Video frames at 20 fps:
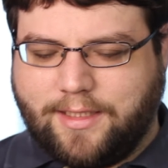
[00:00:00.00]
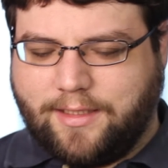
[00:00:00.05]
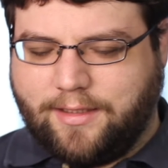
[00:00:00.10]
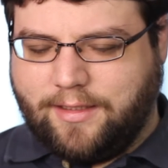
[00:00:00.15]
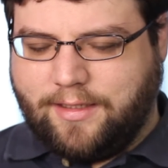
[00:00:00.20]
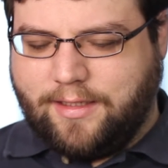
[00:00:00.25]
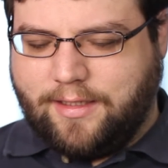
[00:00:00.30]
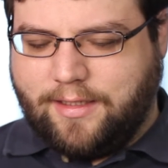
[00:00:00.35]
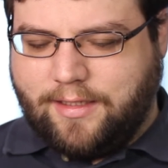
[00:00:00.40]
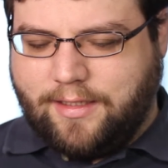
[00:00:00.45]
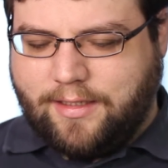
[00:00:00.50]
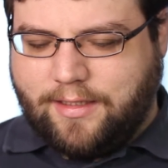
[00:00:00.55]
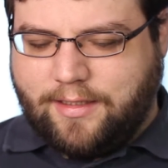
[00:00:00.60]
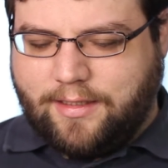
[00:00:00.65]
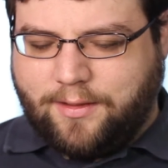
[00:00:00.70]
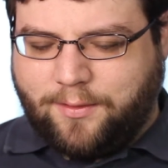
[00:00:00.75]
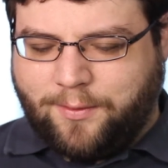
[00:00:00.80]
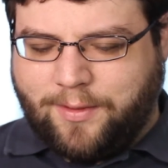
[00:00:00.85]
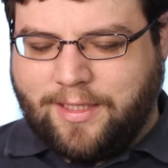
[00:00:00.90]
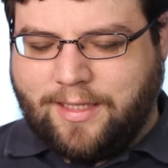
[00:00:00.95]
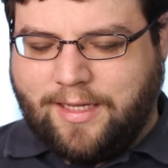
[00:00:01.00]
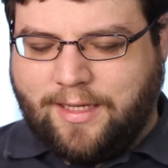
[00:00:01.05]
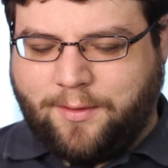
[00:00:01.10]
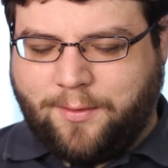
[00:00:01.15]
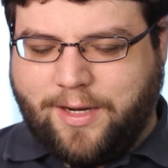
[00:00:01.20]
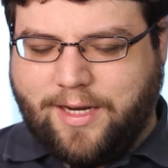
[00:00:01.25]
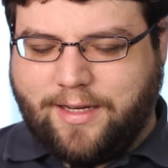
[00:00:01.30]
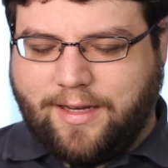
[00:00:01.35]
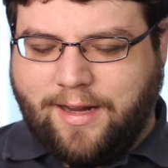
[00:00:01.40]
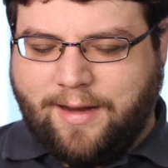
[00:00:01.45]
a really
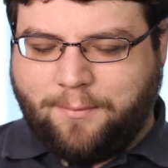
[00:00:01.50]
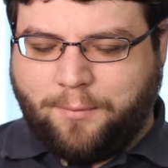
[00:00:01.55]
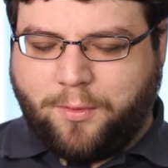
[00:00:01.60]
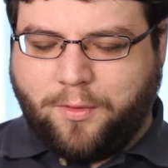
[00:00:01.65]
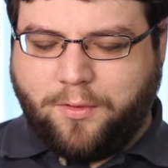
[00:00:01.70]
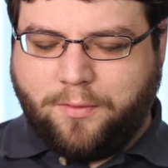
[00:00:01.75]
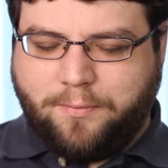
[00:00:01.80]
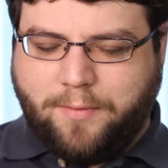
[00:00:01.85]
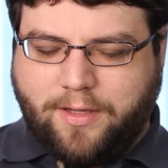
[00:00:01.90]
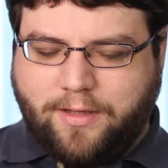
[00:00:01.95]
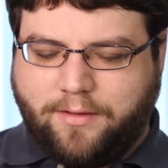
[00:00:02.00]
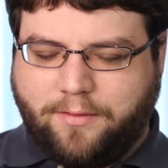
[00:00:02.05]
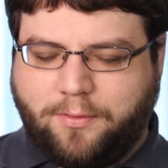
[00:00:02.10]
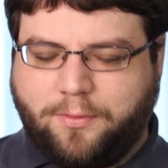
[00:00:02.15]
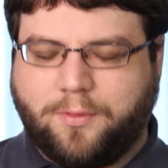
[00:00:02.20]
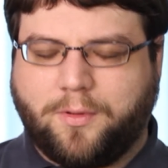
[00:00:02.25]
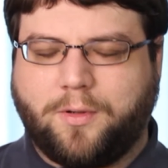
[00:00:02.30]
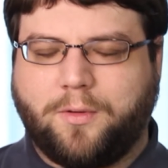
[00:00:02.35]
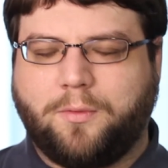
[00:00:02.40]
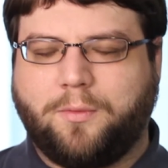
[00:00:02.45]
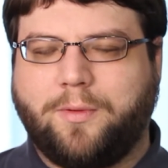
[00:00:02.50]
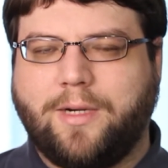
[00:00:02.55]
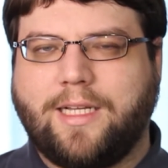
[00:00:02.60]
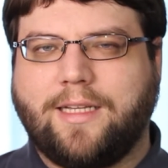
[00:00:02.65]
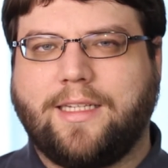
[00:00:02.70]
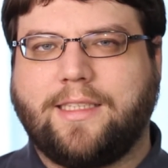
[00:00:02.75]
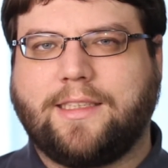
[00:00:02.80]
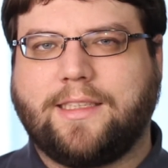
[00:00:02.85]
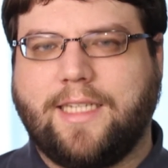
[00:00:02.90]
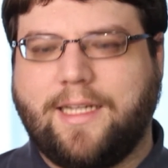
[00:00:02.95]
great improvement for
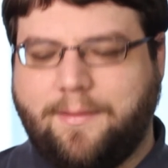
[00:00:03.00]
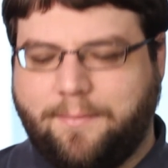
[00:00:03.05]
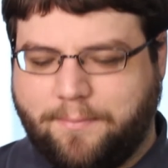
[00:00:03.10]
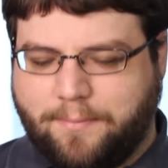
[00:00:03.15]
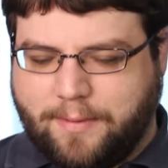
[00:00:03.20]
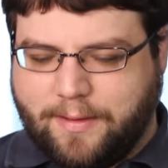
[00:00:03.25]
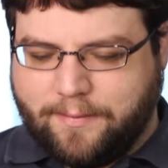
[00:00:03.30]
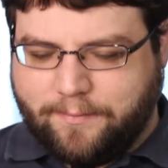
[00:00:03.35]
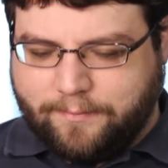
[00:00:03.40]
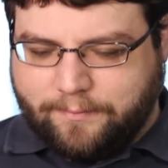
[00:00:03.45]
really cheap.